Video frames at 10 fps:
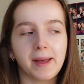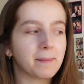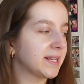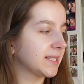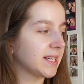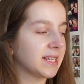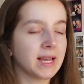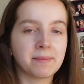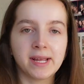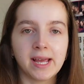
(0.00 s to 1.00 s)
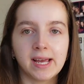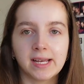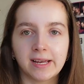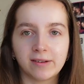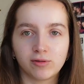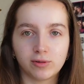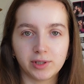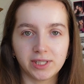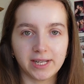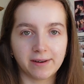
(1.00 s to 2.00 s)
my skincare, my hair care
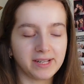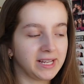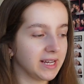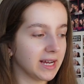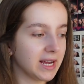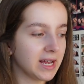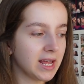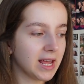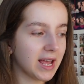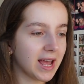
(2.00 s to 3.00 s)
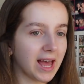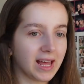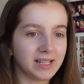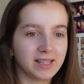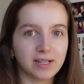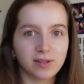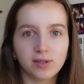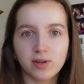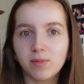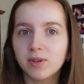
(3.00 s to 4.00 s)
drawers down here, and there's
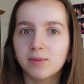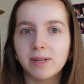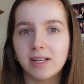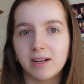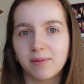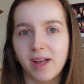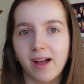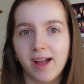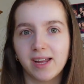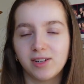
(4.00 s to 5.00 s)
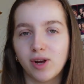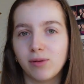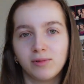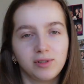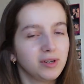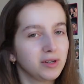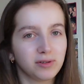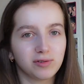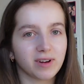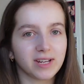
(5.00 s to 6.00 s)
so much makeup that I don't
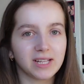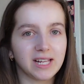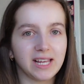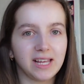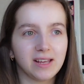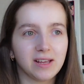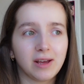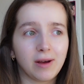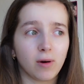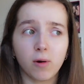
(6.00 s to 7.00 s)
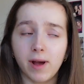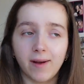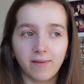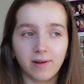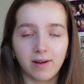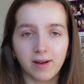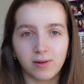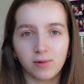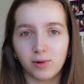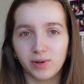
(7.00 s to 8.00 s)
use regularly or ever,
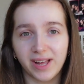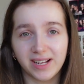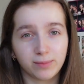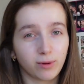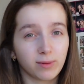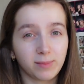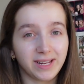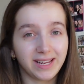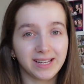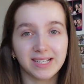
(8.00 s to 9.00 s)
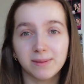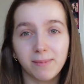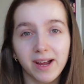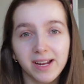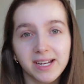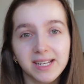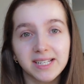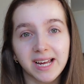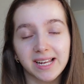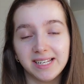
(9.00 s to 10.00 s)
or that is probably expired
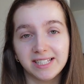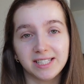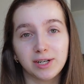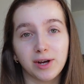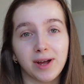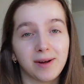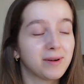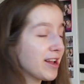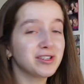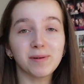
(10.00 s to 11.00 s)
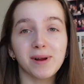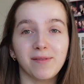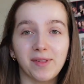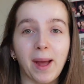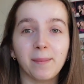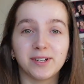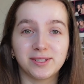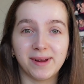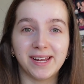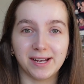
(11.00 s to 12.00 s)
and needs to go. I don't have that
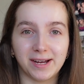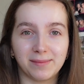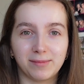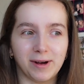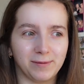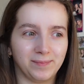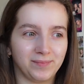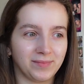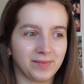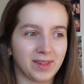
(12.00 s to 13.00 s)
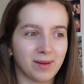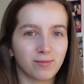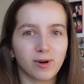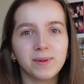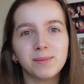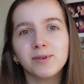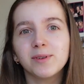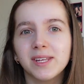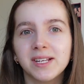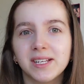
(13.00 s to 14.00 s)
much makeup, well, probably more
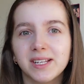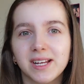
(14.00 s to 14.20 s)
than